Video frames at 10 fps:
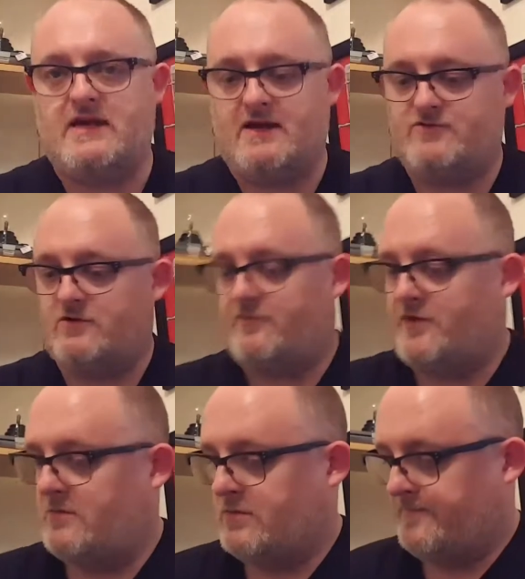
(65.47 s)
I say, I've done a
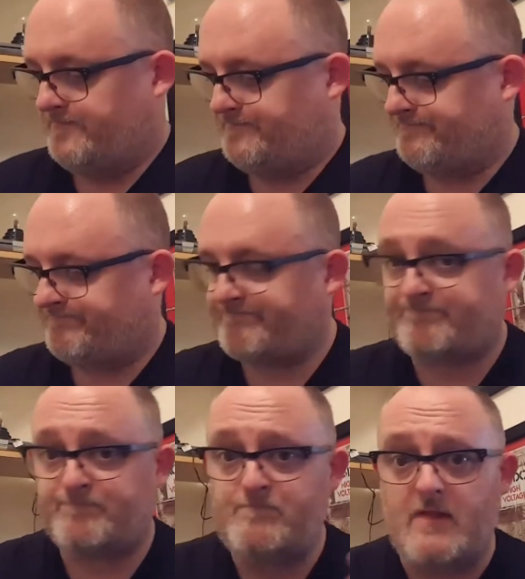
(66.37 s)
few
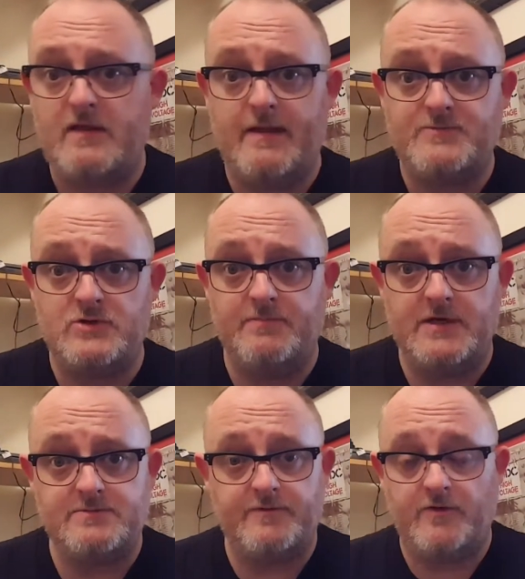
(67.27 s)
Neptune
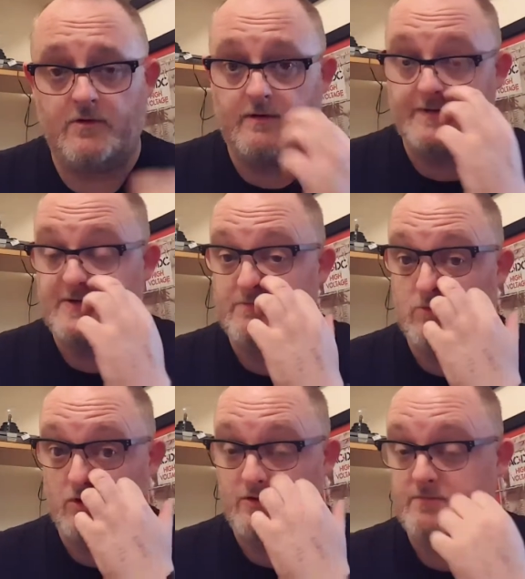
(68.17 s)
beers before. I drink
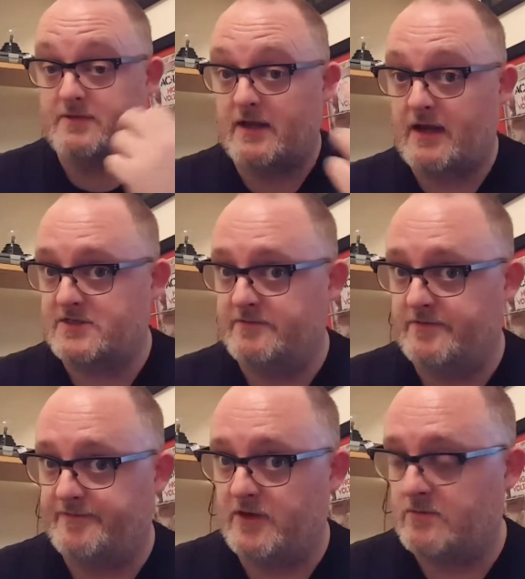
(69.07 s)
more of them than I actually
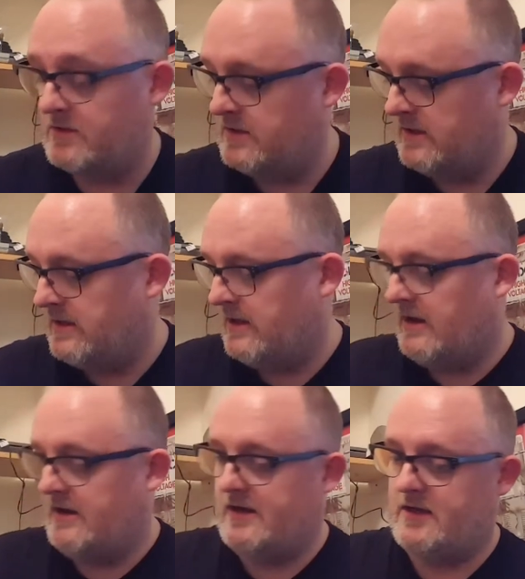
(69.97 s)
review.
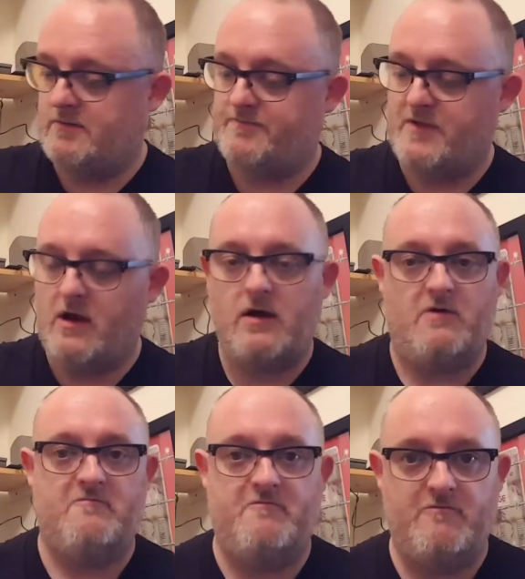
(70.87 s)
They
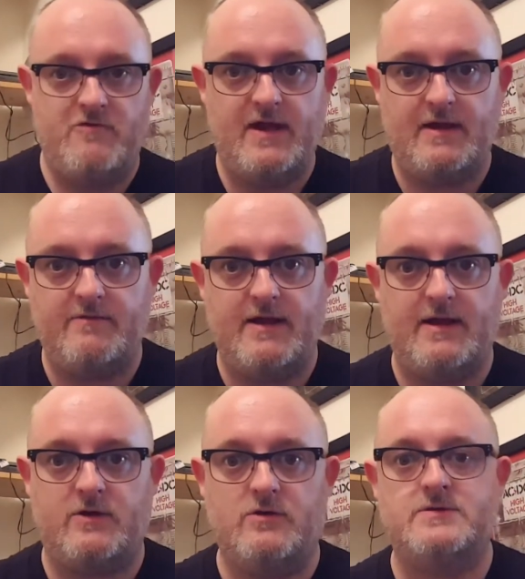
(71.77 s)
are really,
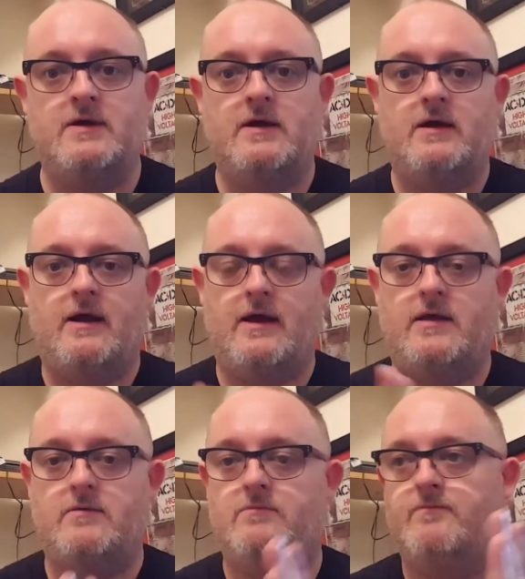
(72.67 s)
really good.
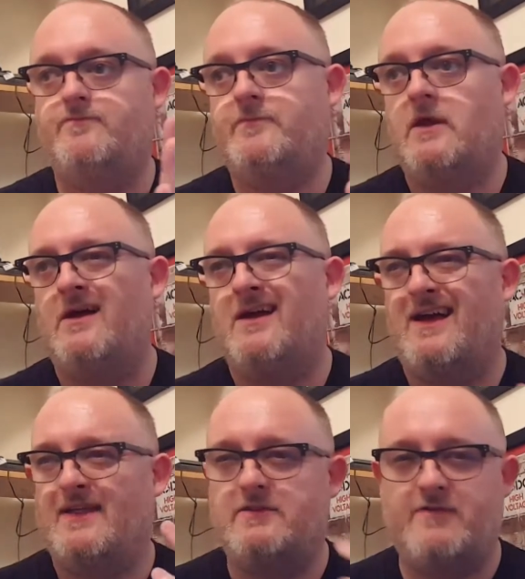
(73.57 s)
I
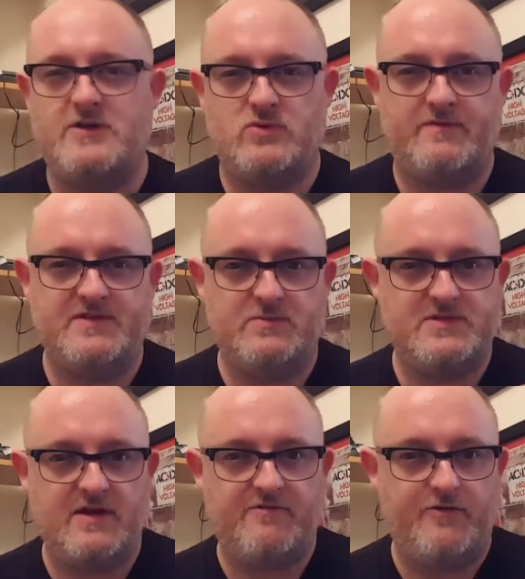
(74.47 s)
think the first one I ever did
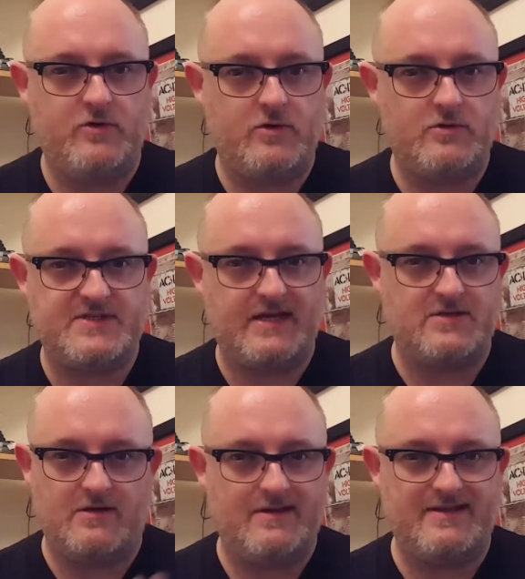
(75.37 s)
was their Fugu
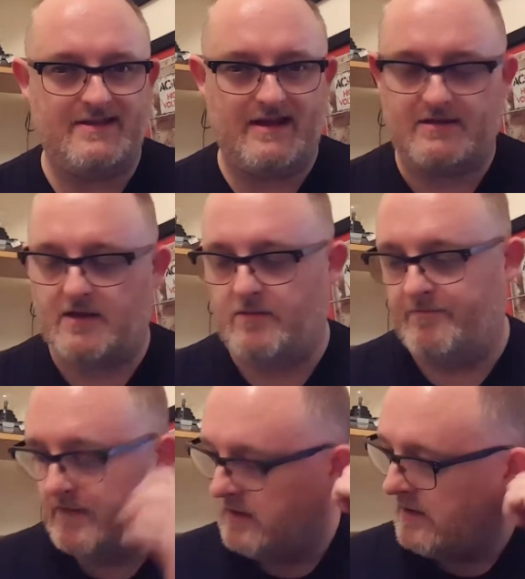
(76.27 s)
Saison. I didn't like that
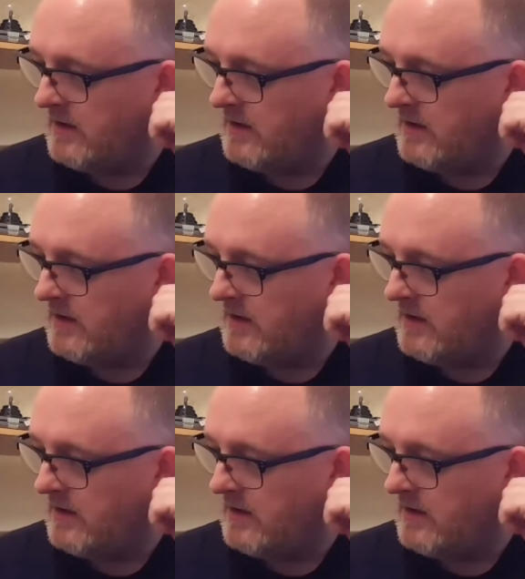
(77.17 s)
one.